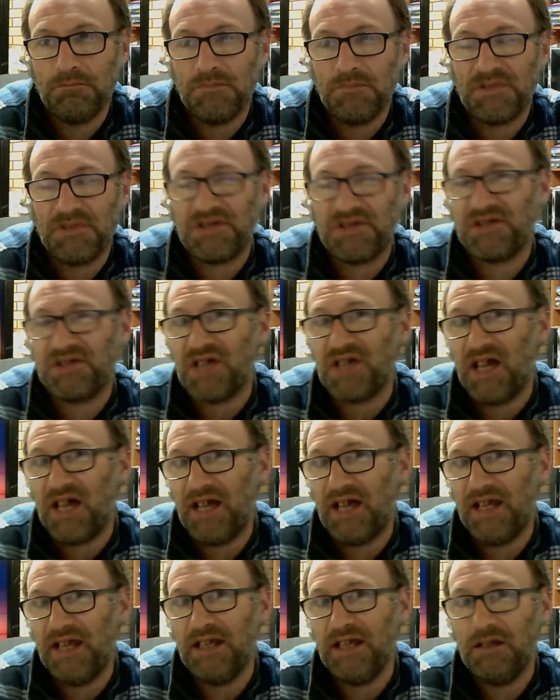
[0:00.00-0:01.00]

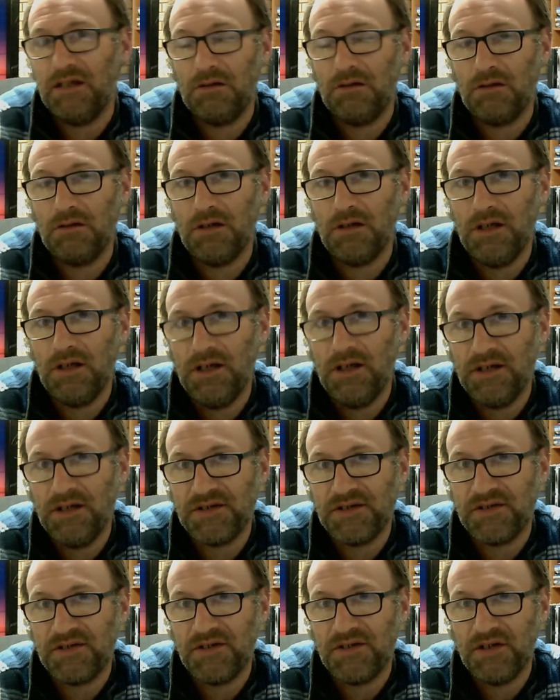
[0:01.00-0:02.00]
say
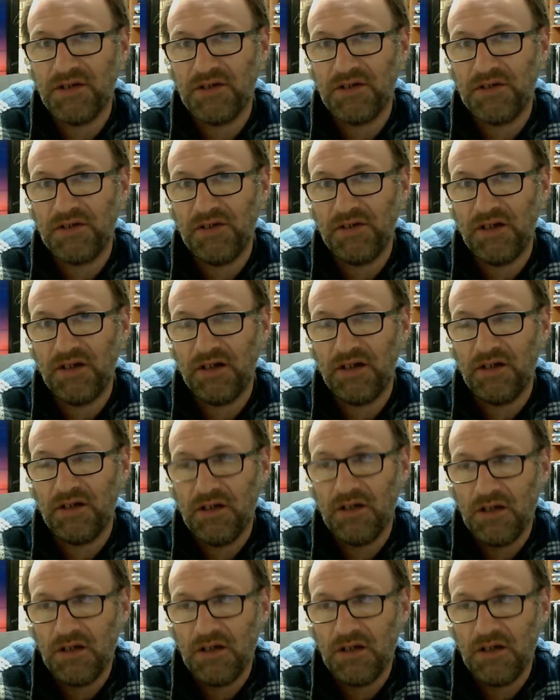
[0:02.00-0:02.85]
is that